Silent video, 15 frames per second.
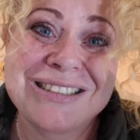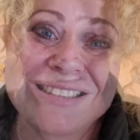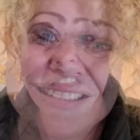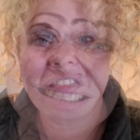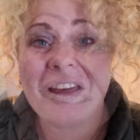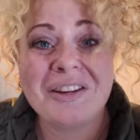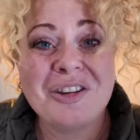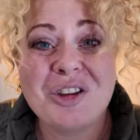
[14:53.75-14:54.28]

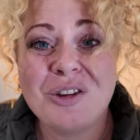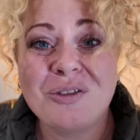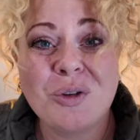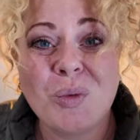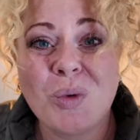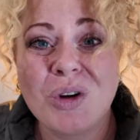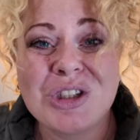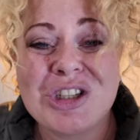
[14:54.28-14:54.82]
Thank you for
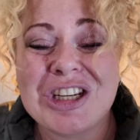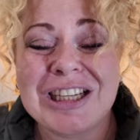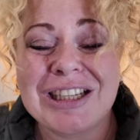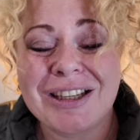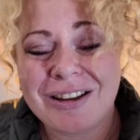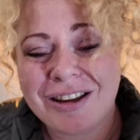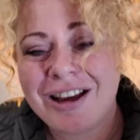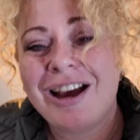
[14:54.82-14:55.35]

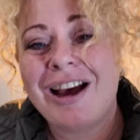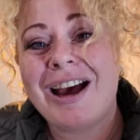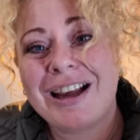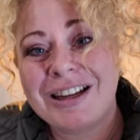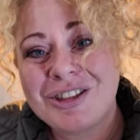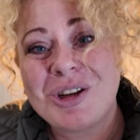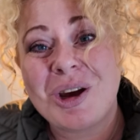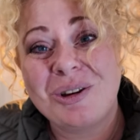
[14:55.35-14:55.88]
watching
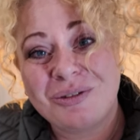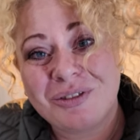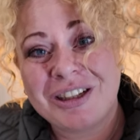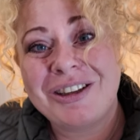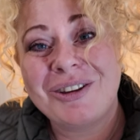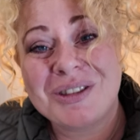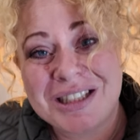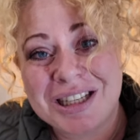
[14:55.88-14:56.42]
and hopefully
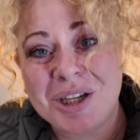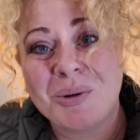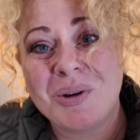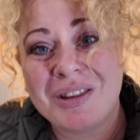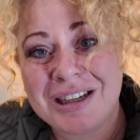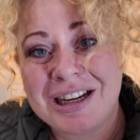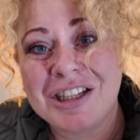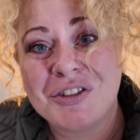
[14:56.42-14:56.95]
I'll see you in
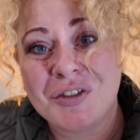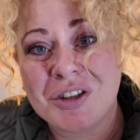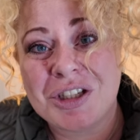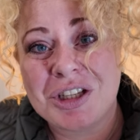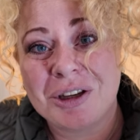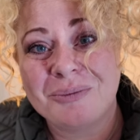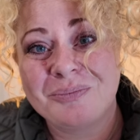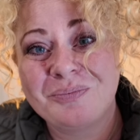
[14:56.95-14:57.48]
the next
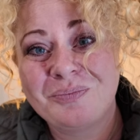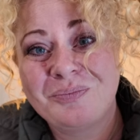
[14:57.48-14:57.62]
video.